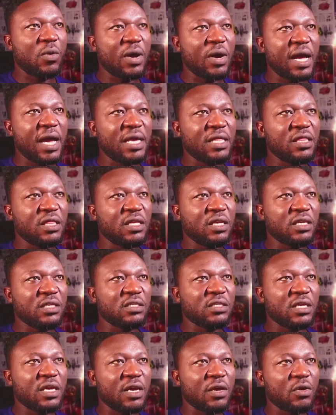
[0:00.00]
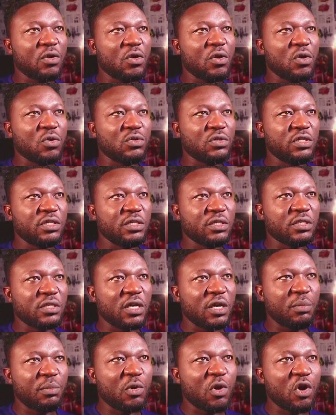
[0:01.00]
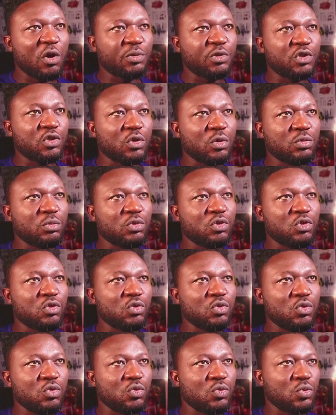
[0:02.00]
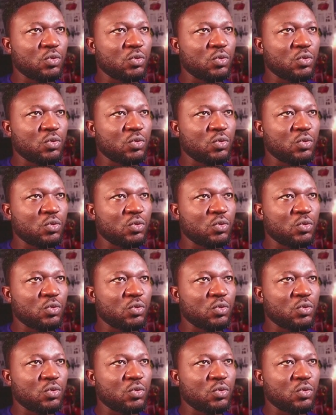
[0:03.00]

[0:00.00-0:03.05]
hide this and call this option 2.